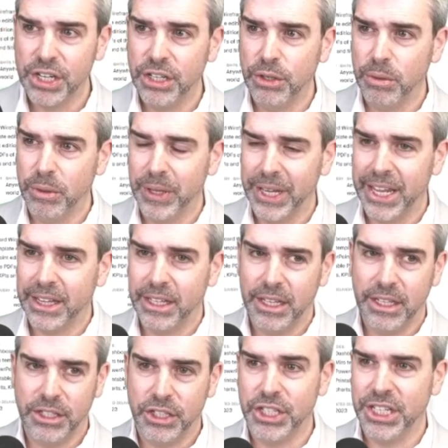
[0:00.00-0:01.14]
You will get the
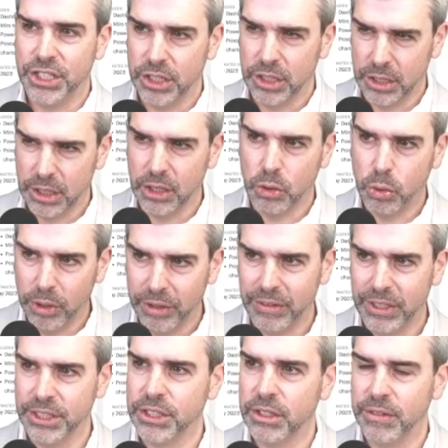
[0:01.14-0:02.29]
digital
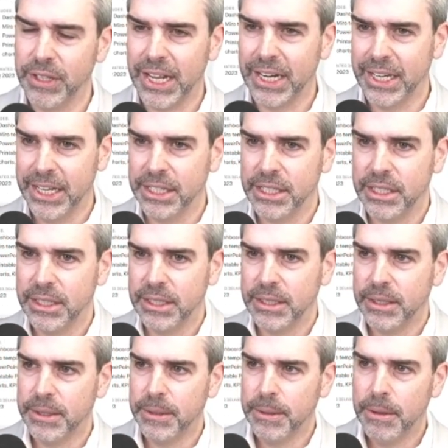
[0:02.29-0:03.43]
equivalent of that kit,
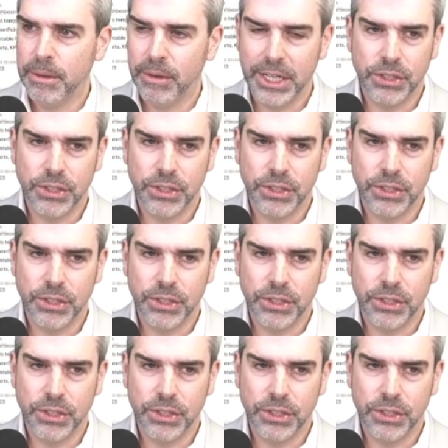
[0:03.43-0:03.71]
right?